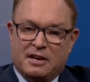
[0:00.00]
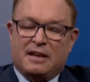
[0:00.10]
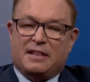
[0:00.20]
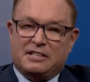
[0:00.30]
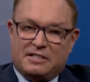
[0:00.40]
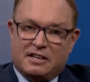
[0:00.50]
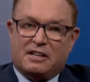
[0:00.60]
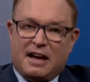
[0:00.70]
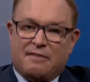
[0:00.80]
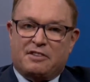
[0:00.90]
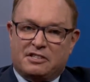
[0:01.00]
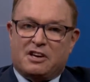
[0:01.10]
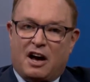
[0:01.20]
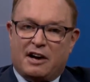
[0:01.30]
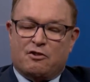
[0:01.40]
They still have this
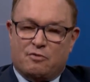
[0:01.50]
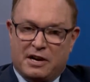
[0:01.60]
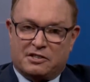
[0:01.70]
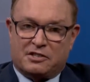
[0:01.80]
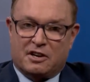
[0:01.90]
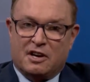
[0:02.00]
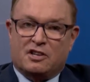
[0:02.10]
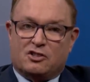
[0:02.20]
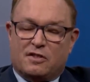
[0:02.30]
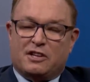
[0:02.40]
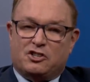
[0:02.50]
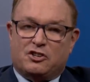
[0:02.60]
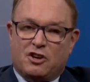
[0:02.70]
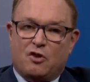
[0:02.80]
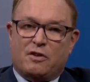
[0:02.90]
higher risk. So they should
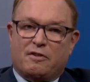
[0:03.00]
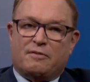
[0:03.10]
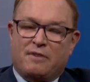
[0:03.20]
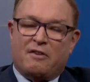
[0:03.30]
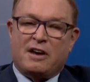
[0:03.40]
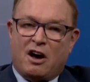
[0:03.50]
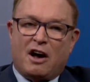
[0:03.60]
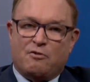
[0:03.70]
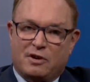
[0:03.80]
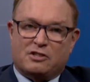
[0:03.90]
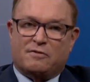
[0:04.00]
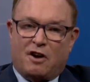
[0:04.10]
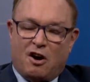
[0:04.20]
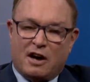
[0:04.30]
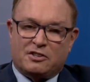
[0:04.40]
know they're at very high risk for
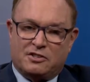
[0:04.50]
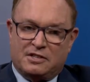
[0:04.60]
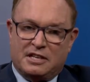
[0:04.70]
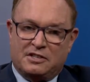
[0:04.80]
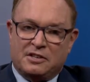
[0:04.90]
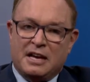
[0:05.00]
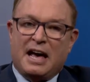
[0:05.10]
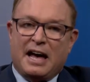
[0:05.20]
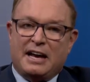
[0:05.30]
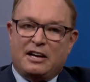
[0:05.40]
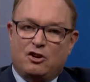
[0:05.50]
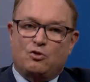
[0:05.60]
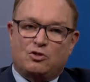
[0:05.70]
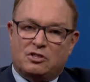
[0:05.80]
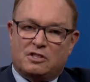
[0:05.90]
heart disease, and a
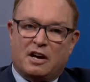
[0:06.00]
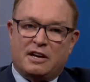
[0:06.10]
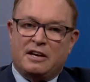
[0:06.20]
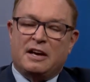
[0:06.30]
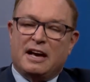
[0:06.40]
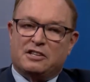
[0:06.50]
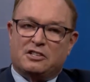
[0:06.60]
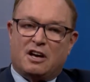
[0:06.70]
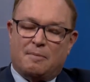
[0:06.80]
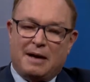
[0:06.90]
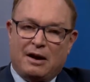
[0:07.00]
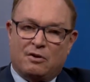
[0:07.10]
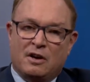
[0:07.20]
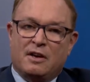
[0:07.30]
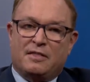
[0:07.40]
new study has come out
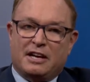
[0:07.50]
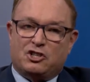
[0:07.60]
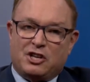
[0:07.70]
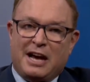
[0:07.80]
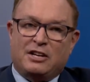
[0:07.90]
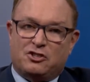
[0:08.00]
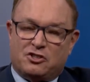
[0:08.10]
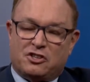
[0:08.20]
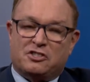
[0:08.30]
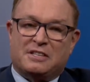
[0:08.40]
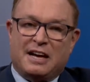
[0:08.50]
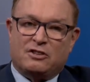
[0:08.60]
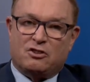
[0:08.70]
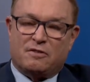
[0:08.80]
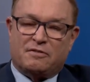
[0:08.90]
that changes the
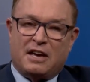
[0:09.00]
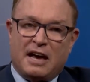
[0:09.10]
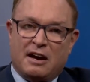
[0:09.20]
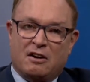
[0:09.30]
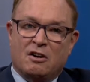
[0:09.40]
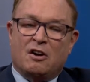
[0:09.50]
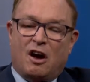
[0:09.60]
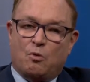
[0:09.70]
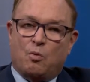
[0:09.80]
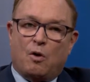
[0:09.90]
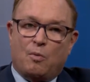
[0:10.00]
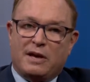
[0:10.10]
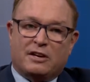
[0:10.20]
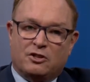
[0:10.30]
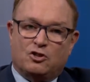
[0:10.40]
standard of care on what we
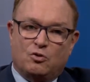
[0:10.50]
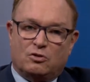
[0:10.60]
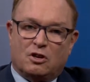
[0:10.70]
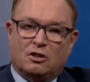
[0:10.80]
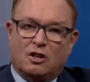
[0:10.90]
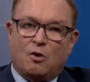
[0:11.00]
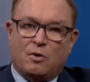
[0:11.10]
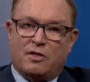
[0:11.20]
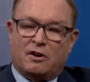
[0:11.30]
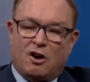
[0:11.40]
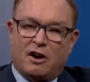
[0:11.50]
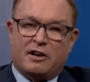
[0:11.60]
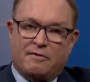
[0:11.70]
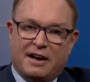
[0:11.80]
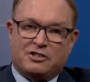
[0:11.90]
can do to lower the
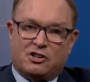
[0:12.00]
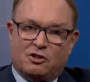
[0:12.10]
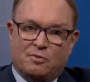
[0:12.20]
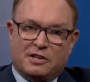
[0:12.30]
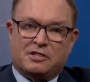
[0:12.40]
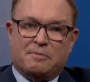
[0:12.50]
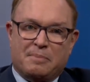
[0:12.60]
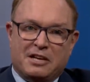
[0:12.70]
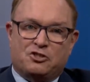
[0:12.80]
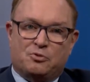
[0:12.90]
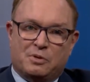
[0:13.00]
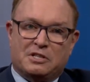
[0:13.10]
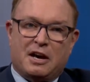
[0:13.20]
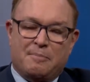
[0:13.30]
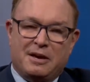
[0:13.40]
cardiovascular risk in patients with
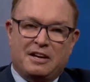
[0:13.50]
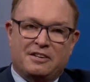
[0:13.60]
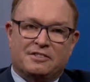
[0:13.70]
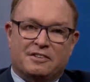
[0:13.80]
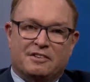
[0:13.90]
diabetes.